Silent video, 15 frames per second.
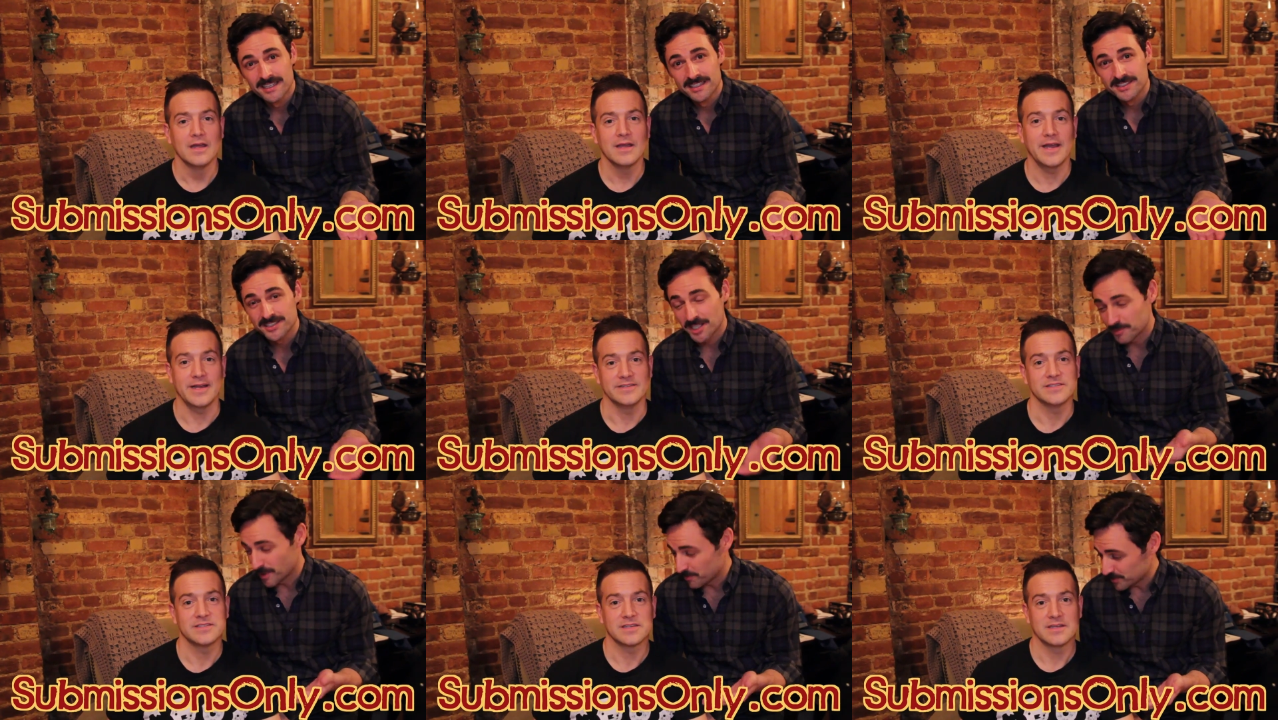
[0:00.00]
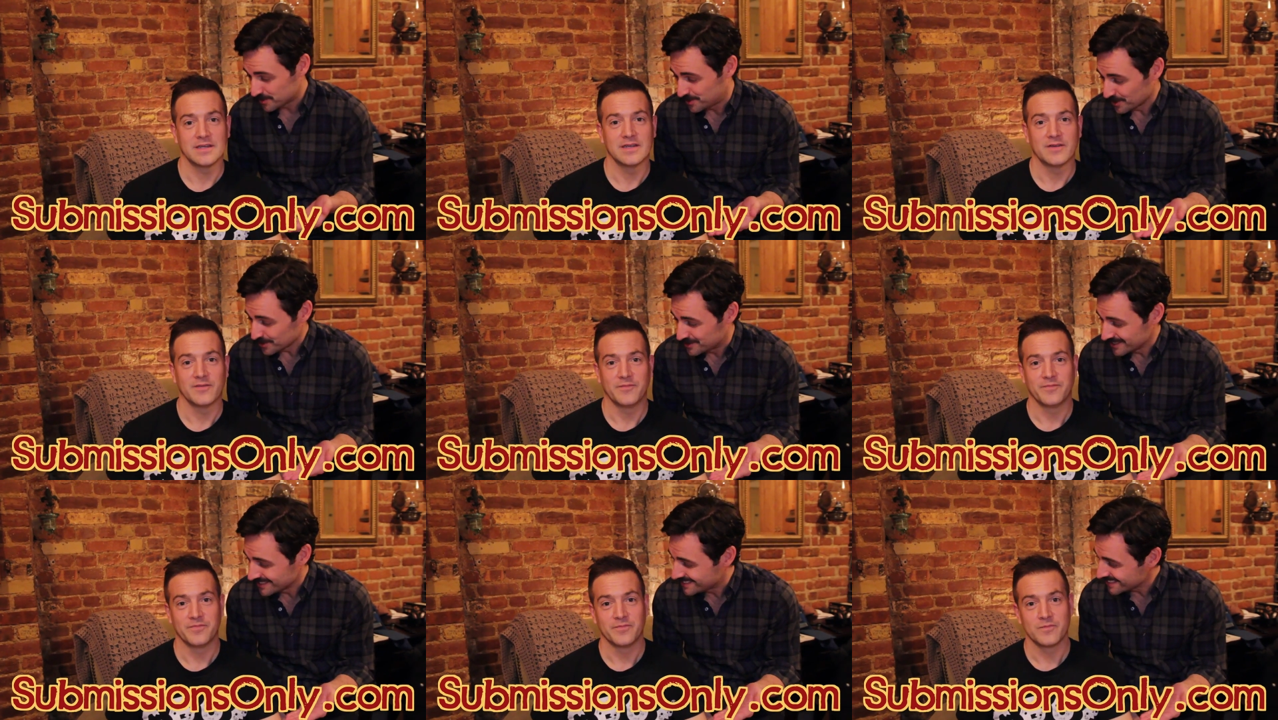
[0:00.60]
Speaker 1: Yes. Some
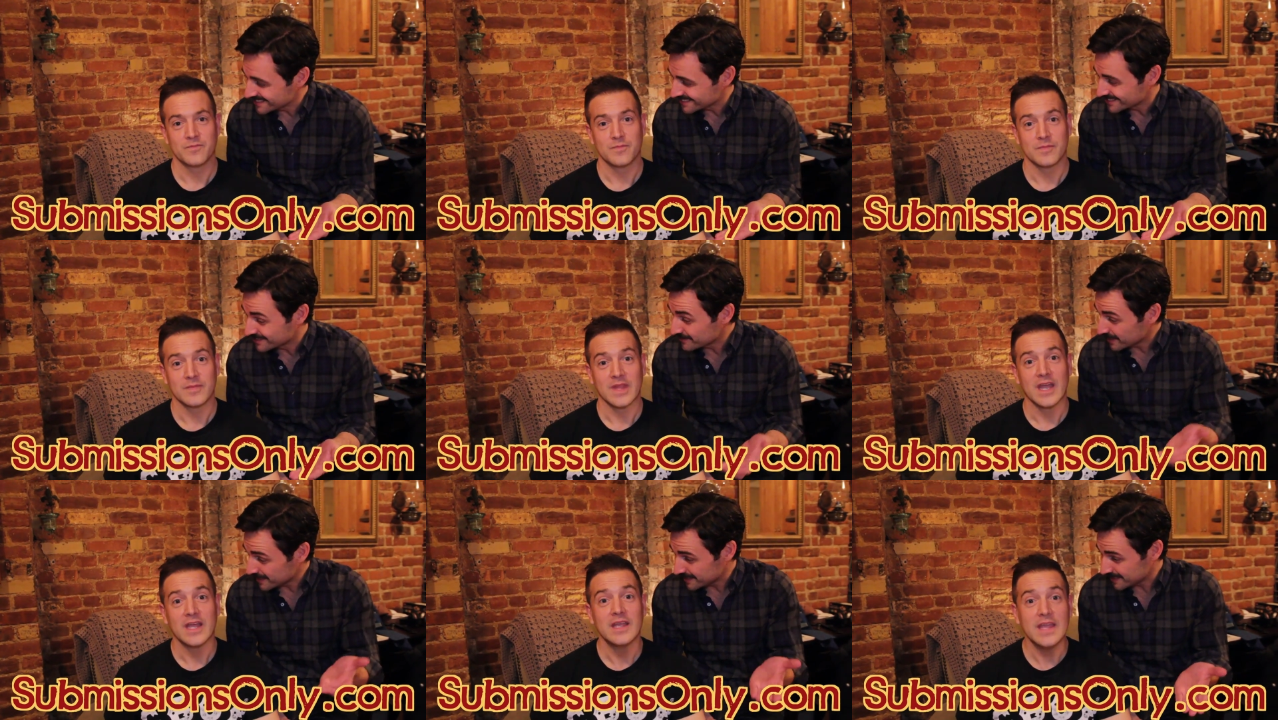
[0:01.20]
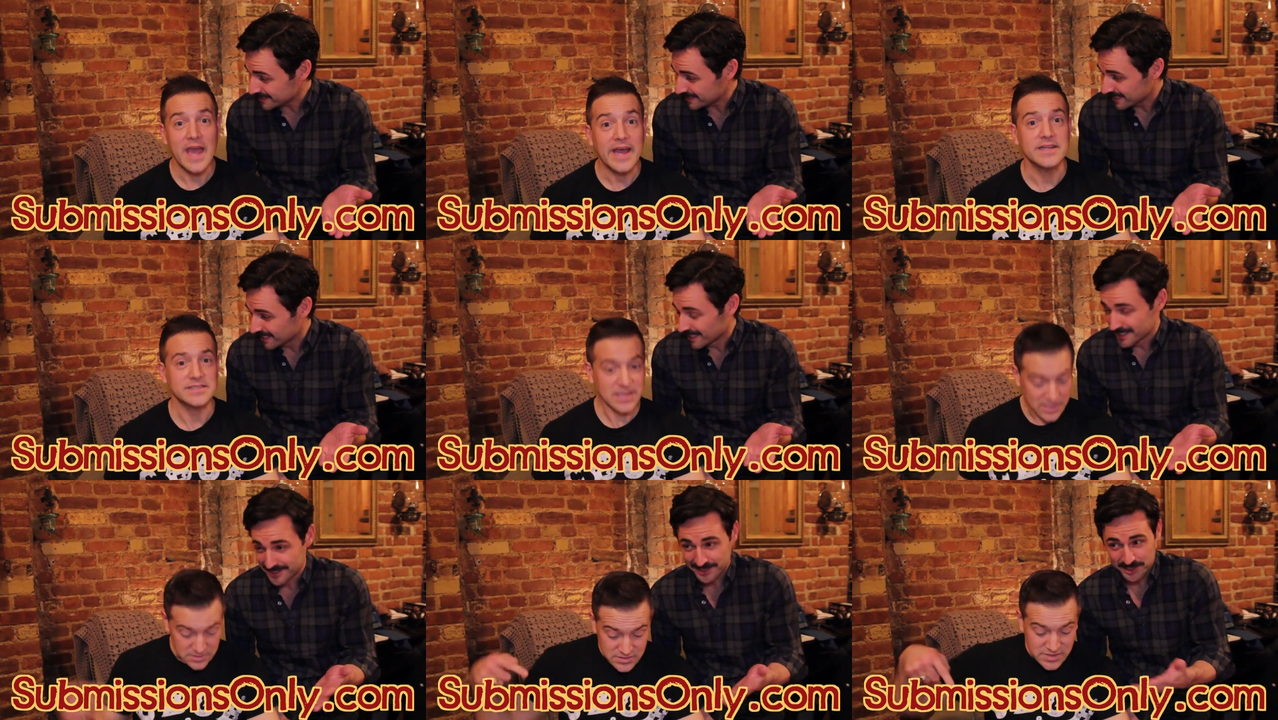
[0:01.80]
episodes in season 2 I did.
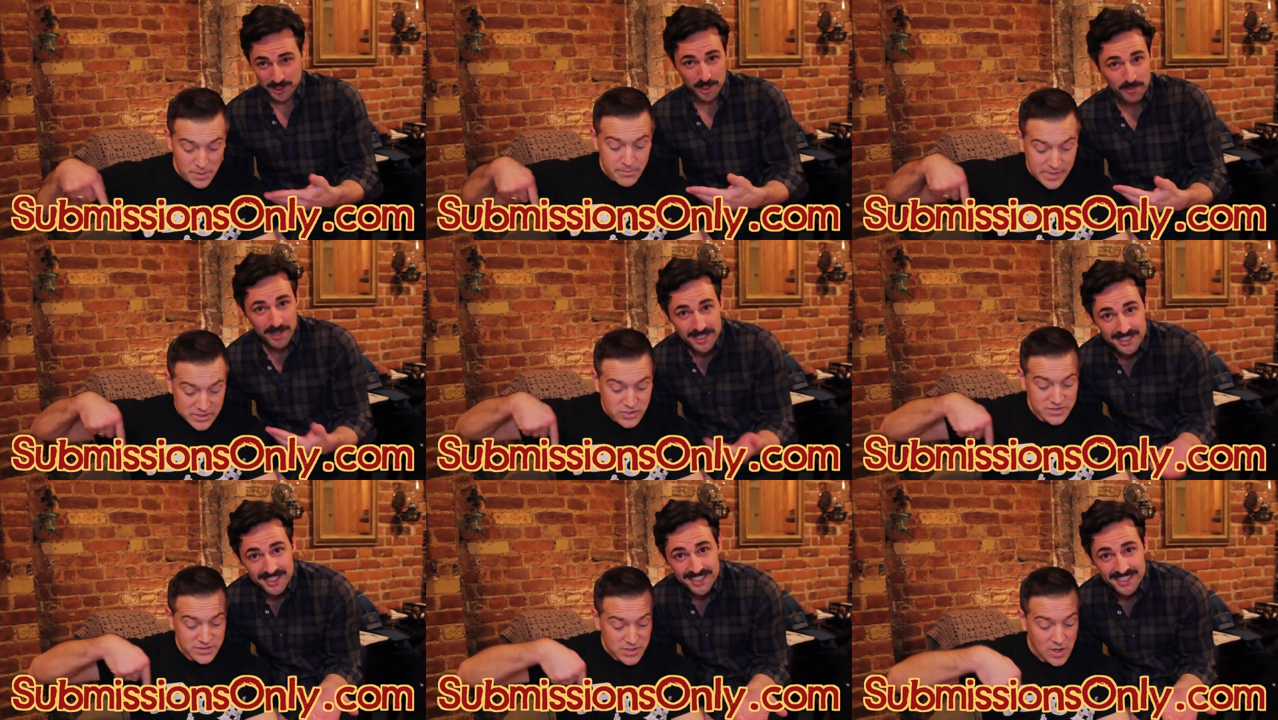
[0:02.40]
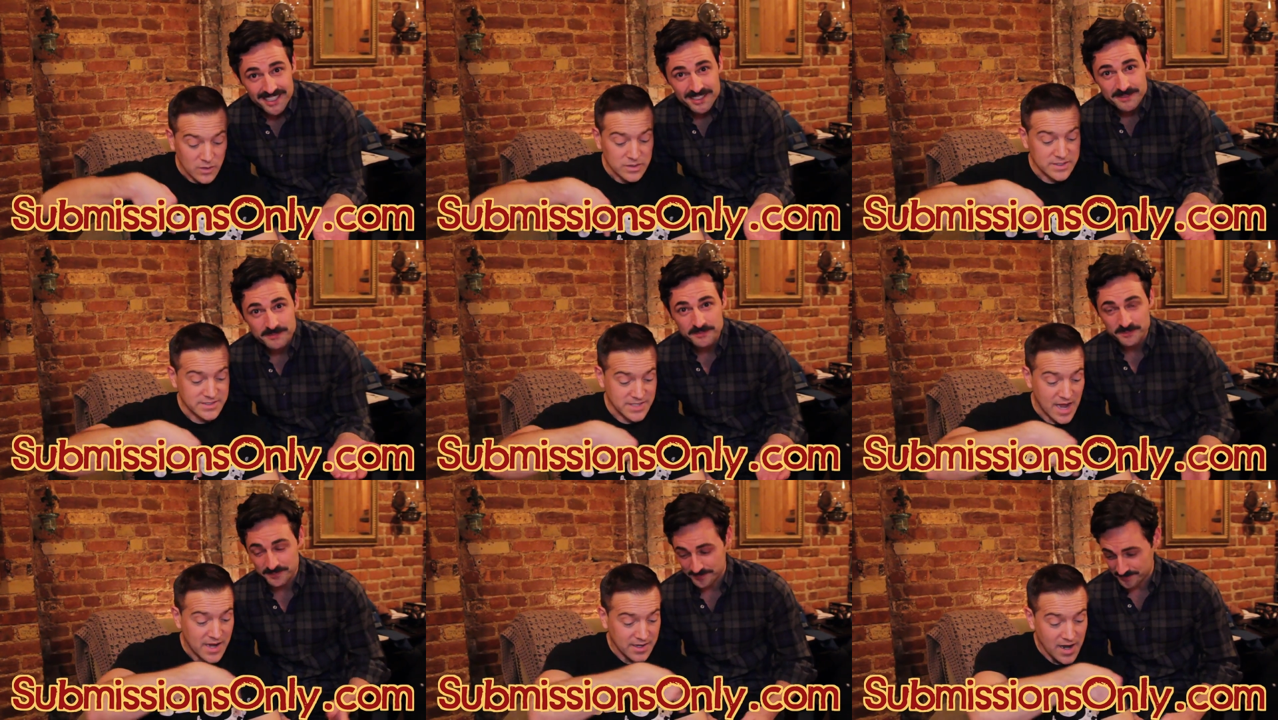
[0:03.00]
Yes, in
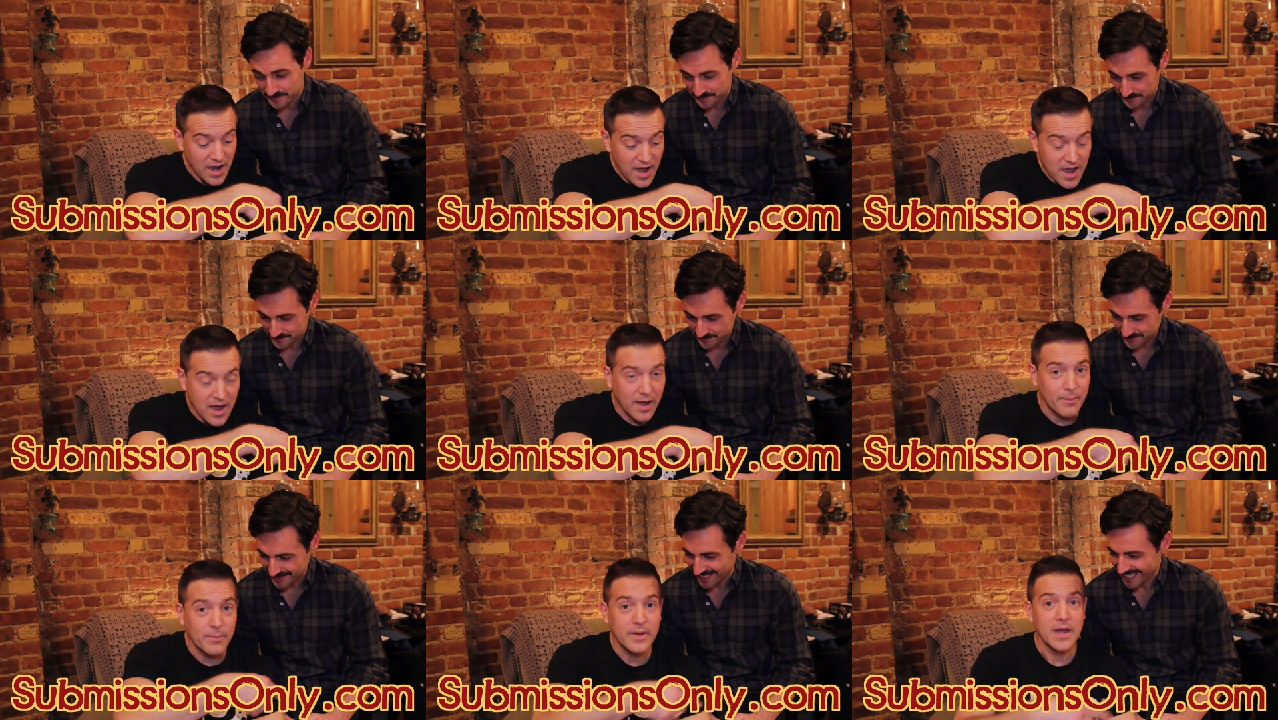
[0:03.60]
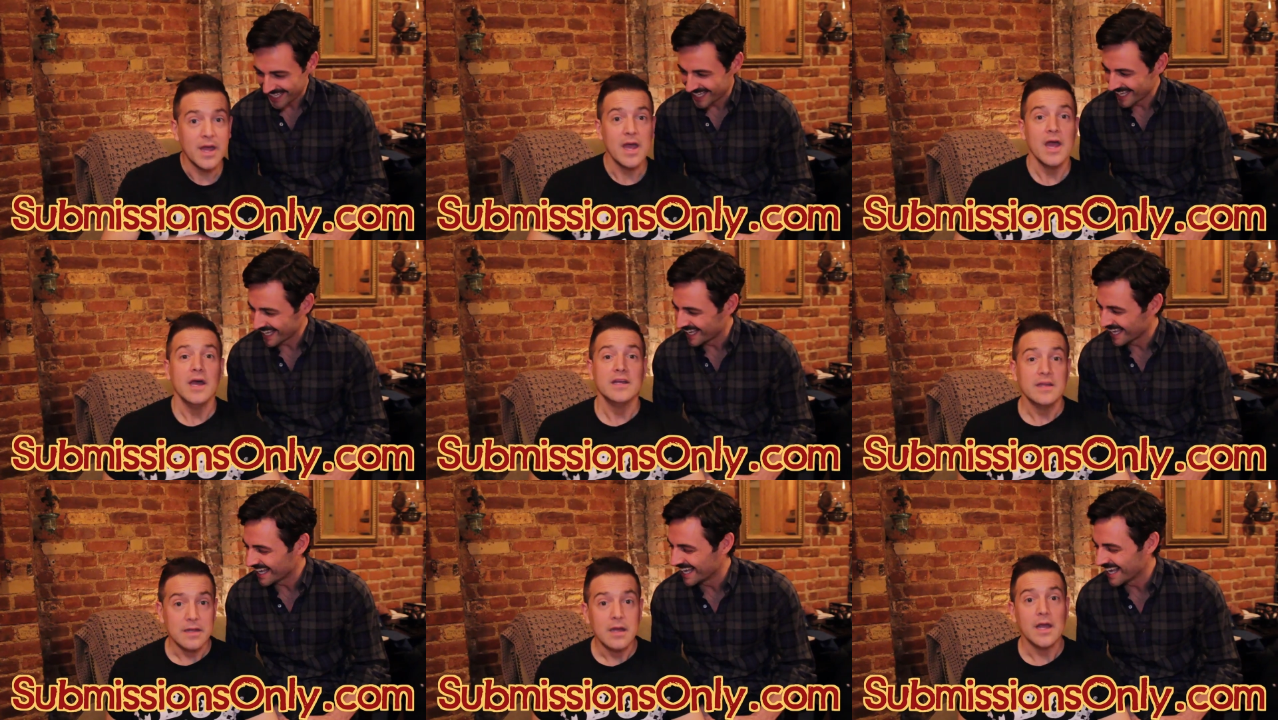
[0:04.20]
submissionsonly.com,
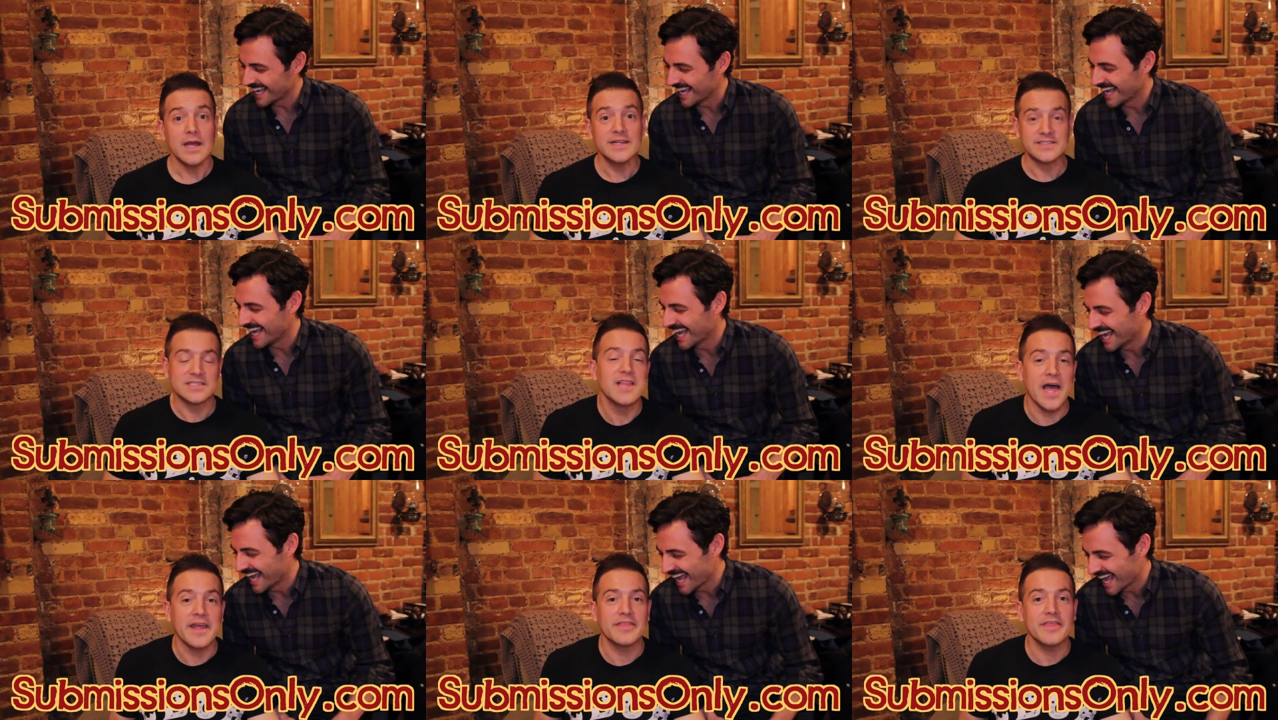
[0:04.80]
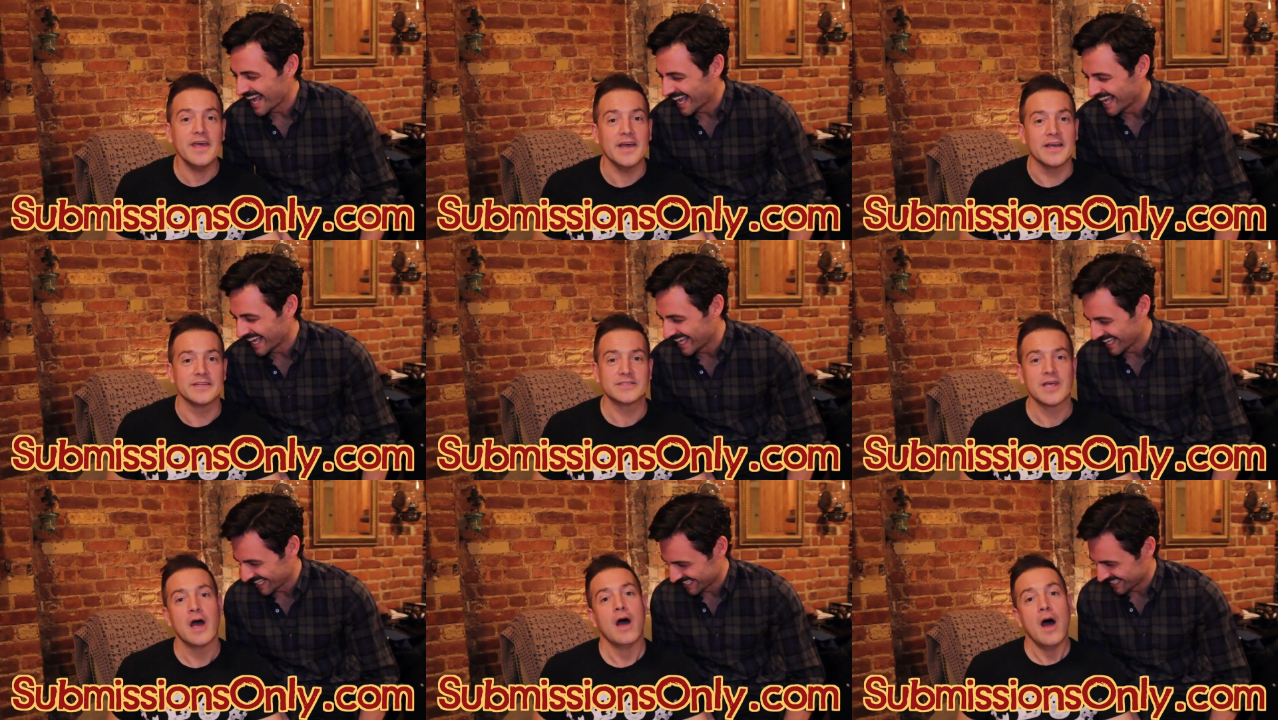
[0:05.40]
it's like this.